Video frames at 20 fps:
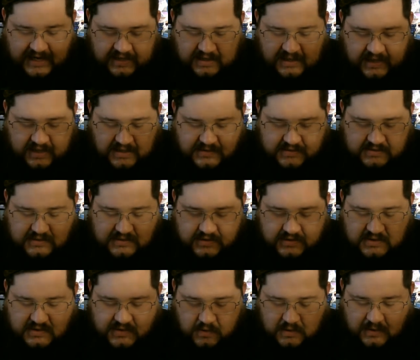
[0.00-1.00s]
and hence the
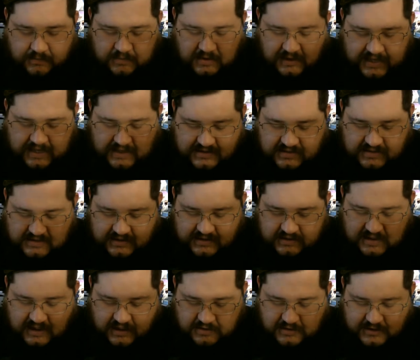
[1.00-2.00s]
storm clouds in the
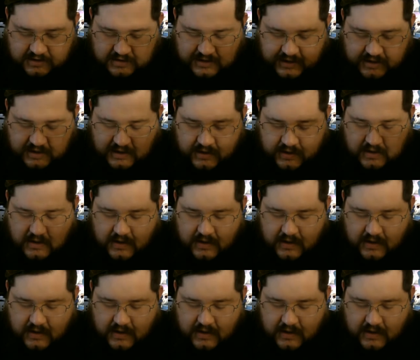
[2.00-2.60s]
country